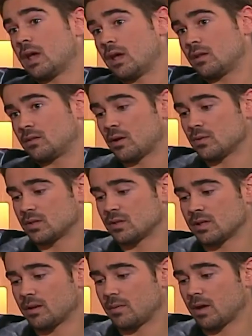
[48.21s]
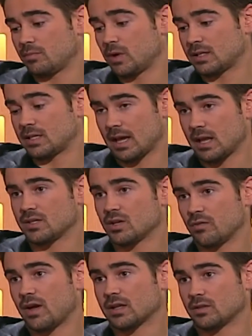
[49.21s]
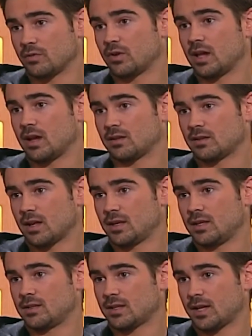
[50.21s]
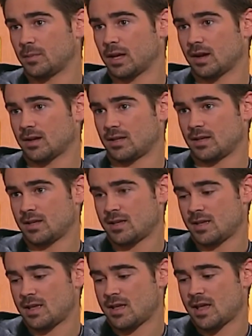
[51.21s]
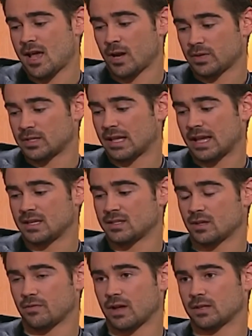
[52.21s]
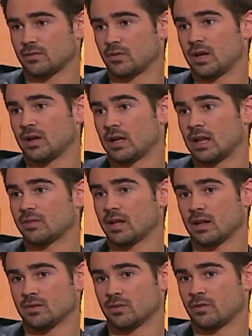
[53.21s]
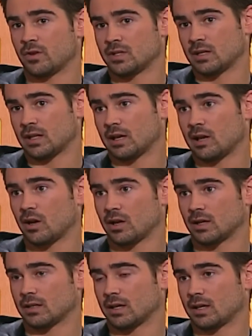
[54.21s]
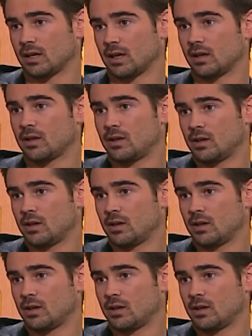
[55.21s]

yeah. That was because I, I went to the Gaiety School of Acting for a year, Danny, mm. Danny McCarthy. Danny McCarthy. And I went to the Gaiety School of Acting for a year, and I left that after the first year, and thank God I got that gig.